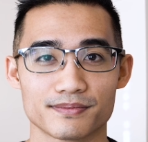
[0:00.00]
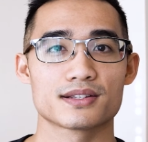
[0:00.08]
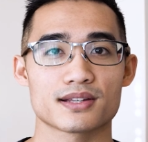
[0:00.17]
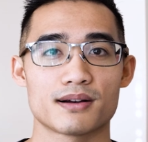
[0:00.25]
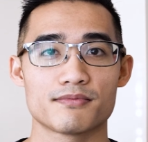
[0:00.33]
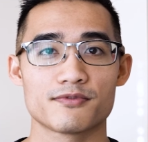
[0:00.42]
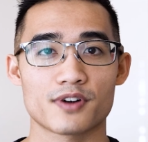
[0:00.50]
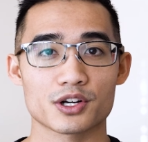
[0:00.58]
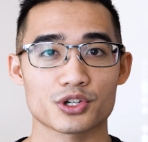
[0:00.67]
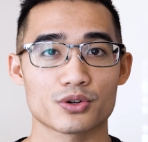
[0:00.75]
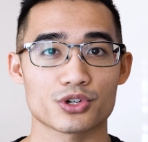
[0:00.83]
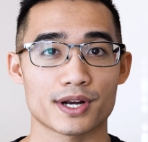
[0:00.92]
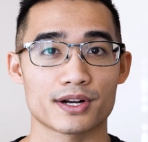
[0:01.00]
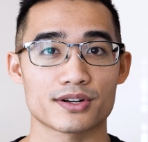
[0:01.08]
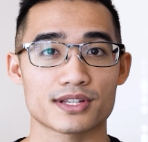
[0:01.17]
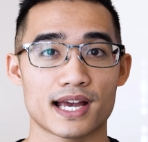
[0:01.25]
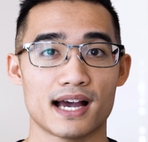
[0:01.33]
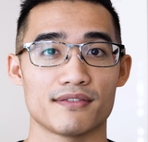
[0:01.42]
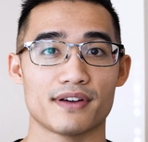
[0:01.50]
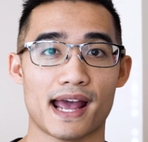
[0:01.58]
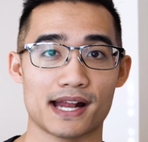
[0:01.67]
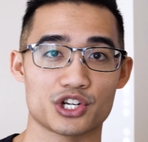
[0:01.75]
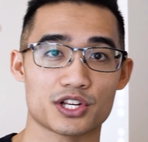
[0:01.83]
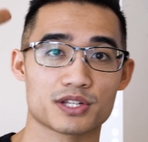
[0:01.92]
Some functional trainers have
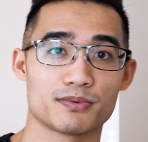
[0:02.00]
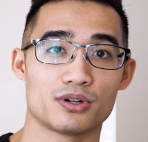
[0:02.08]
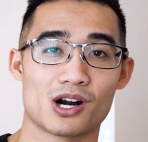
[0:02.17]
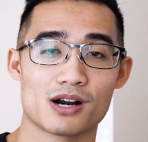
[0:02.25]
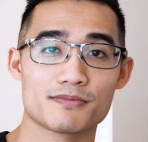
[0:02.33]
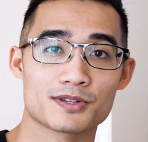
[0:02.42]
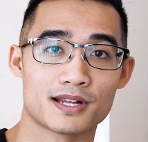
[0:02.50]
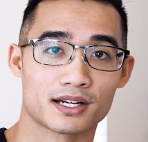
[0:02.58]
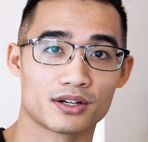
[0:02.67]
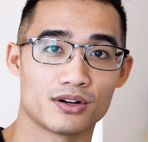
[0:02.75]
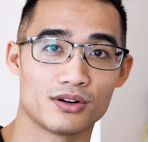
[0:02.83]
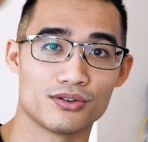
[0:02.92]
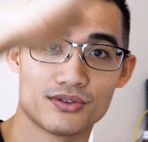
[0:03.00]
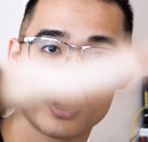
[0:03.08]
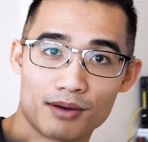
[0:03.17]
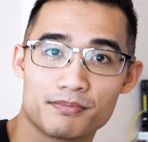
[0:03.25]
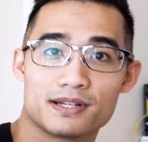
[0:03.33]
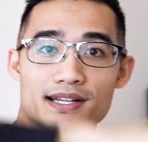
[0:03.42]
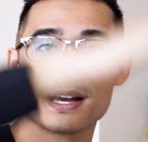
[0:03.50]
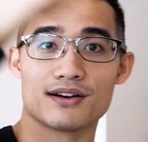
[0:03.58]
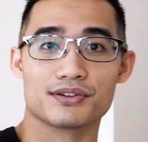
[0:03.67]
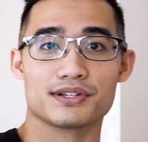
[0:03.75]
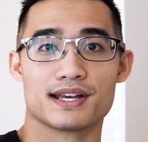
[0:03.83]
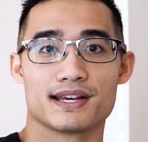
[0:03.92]
adjustable arms that go up and
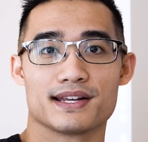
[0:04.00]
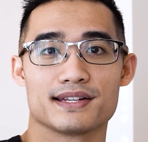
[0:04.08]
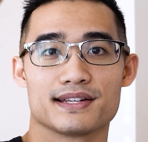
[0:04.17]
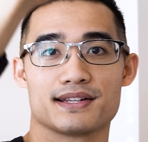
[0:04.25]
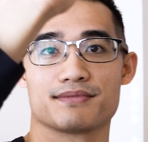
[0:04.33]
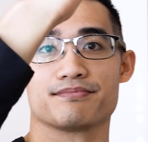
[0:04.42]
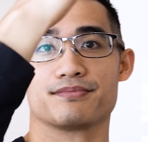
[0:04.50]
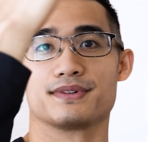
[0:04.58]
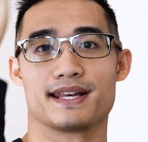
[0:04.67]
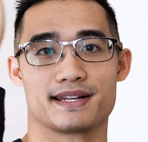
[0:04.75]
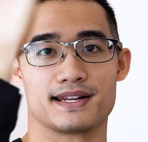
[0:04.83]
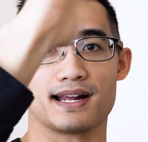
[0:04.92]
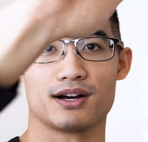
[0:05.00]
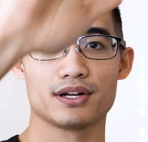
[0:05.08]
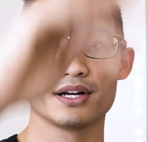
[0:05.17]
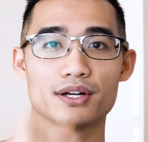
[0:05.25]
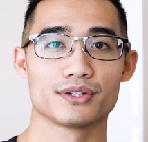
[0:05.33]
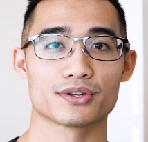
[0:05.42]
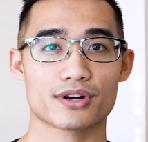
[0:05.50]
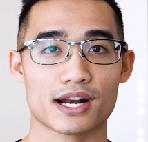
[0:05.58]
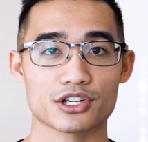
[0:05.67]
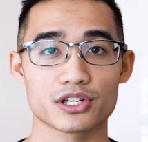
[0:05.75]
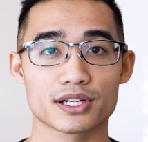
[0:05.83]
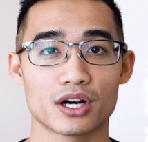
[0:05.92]
down and then in and out. Those are
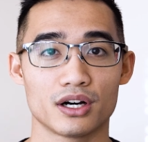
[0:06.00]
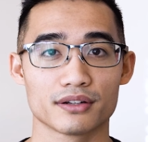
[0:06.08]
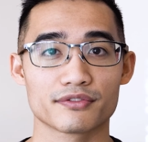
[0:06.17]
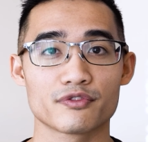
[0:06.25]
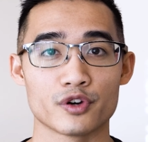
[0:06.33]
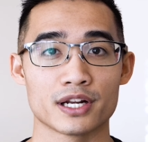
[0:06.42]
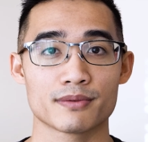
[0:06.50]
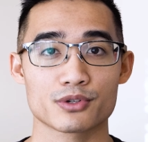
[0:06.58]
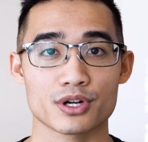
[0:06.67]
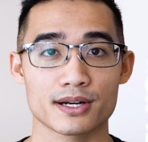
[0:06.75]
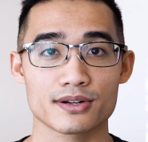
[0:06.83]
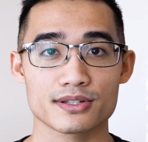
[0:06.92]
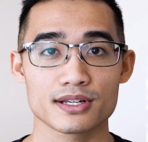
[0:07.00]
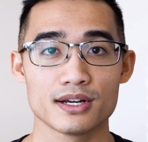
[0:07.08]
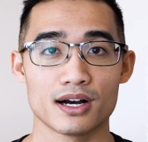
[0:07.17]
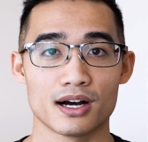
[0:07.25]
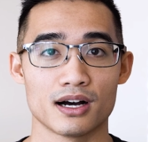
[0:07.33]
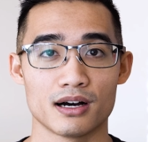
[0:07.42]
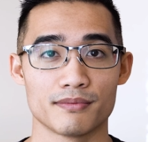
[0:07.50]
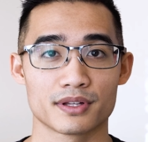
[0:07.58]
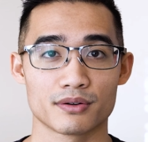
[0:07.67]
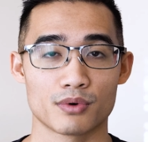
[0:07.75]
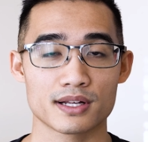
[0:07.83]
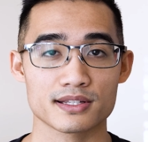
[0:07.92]
actually called freedom trainers.
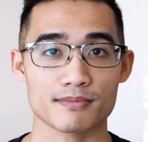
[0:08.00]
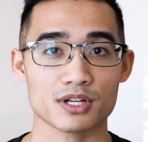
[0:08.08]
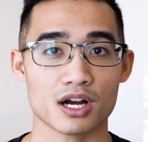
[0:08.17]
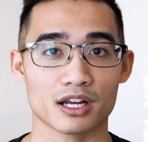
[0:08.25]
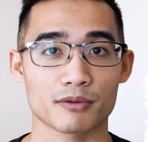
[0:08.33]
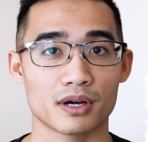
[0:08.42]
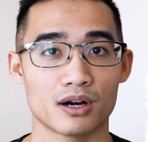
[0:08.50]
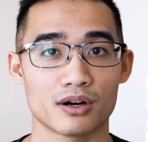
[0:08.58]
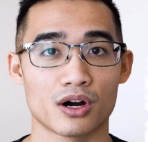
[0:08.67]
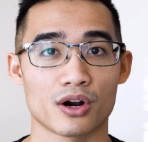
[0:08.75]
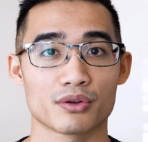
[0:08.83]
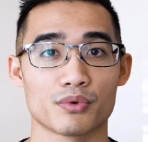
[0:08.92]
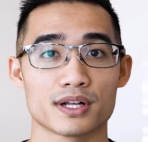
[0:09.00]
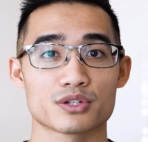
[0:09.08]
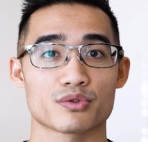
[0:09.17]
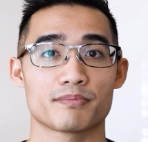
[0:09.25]
The ones I'm talking about are the ones